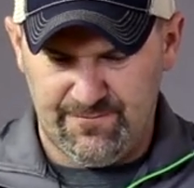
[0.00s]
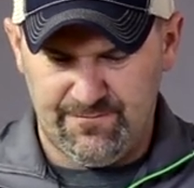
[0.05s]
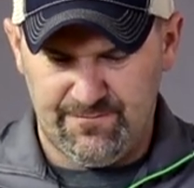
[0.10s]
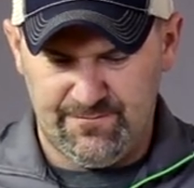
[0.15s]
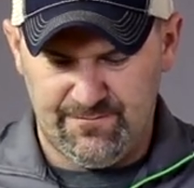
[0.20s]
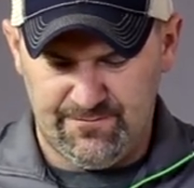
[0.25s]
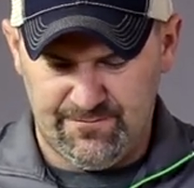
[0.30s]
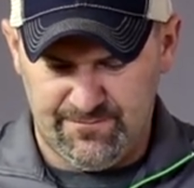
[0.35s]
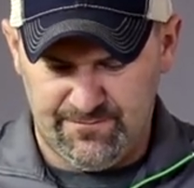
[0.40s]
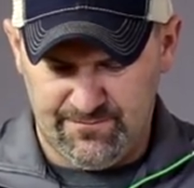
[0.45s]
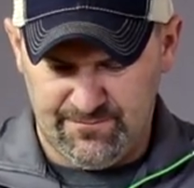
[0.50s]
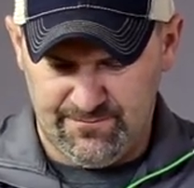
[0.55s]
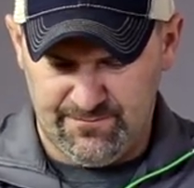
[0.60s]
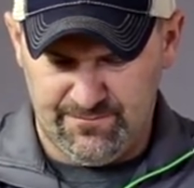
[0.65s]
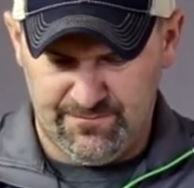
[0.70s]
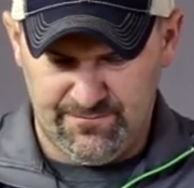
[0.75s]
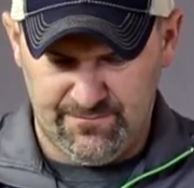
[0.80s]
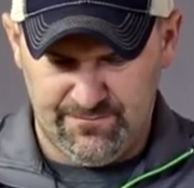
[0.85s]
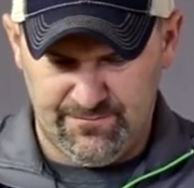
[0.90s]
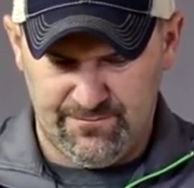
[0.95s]

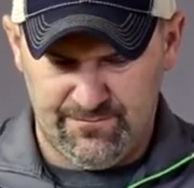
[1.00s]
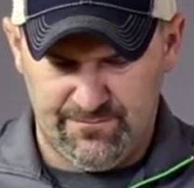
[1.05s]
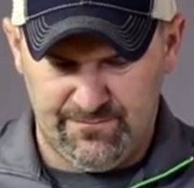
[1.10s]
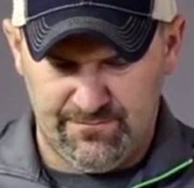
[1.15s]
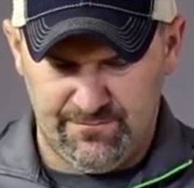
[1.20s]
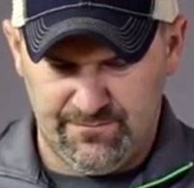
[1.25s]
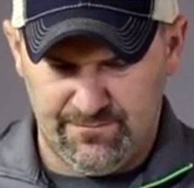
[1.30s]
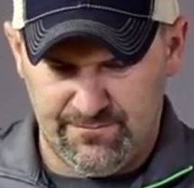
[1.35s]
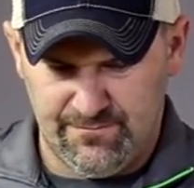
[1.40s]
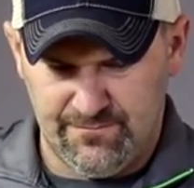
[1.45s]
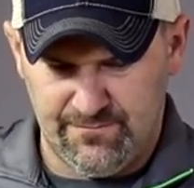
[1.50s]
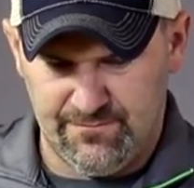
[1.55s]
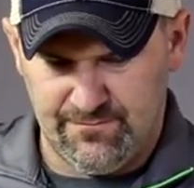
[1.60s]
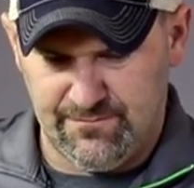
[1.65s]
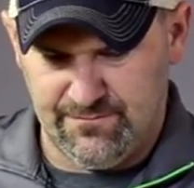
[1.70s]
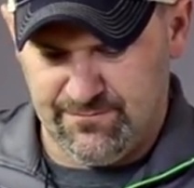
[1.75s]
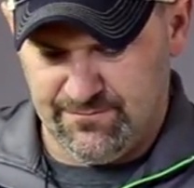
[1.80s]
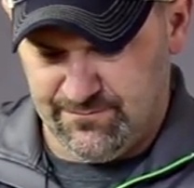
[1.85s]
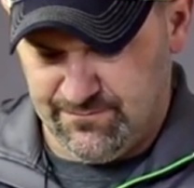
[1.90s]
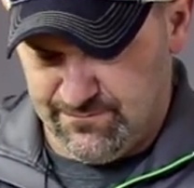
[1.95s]

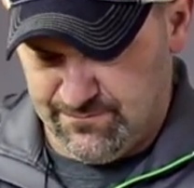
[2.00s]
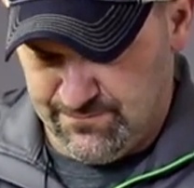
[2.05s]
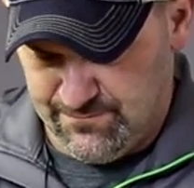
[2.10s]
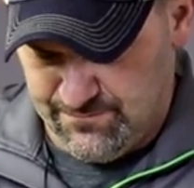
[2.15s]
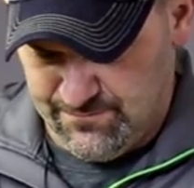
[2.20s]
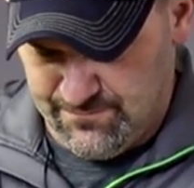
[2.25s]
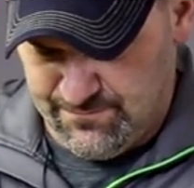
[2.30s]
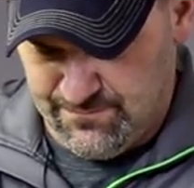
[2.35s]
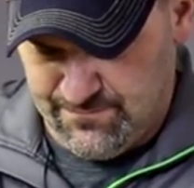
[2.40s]
Nothing is said.